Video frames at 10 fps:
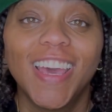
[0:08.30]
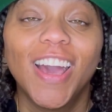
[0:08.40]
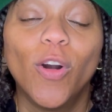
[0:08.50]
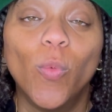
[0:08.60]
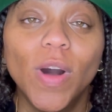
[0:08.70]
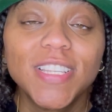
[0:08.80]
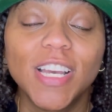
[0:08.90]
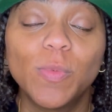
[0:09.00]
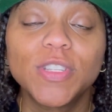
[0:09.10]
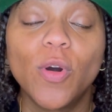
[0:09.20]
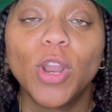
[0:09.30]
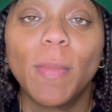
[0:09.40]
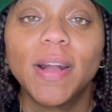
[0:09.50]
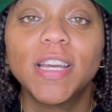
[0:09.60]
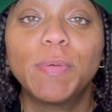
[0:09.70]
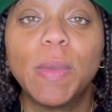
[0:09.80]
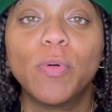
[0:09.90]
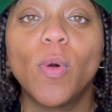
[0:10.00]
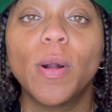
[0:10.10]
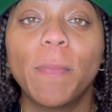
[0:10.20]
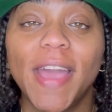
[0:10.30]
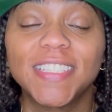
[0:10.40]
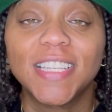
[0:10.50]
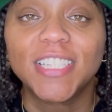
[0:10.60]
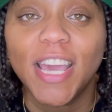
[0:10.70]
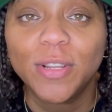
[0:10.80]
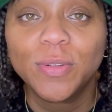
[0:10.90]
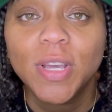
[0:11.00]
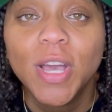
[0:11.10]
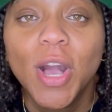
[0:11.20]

What's up? What's going on, my good people? Welcome back to the channel.